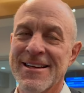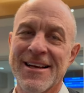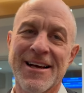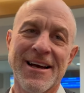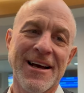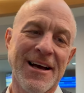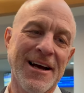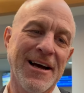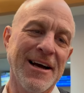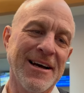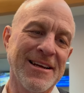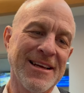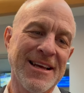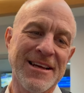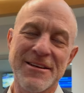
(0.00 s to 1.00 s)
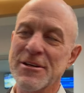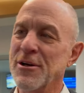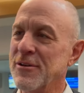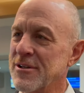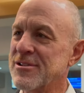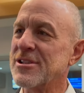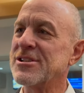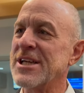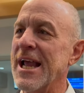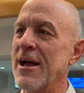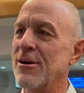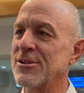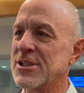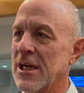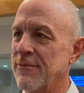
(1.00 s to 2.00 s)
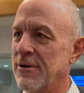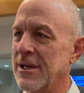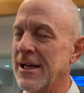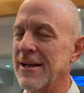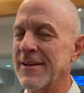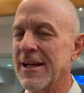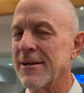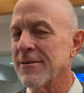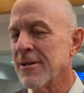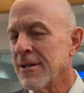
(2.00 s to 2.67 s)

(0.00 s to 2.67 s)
Uh, you know, this the challenge of it, and then